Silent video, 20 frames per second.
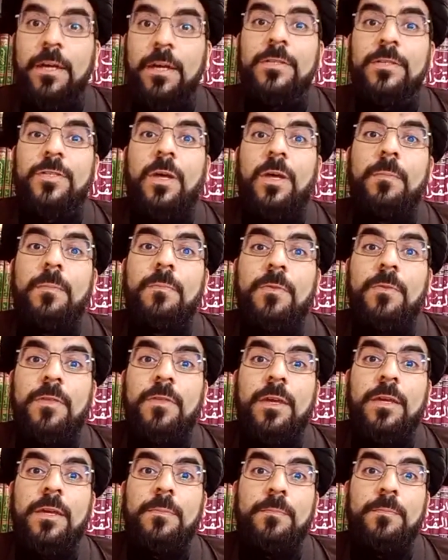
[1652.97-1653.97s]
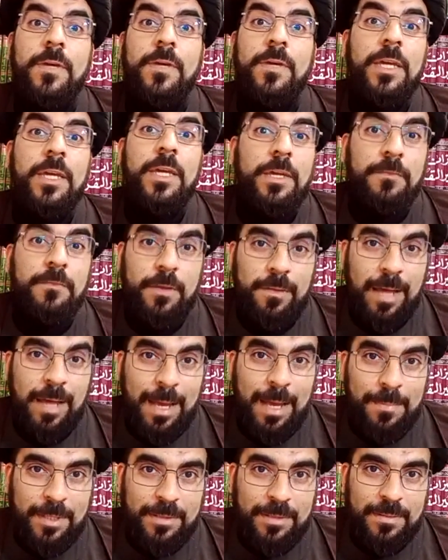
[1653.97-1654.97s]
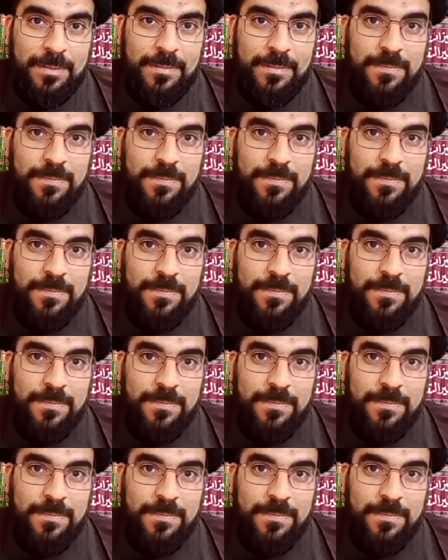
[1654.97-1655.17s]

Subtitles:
something big will happen.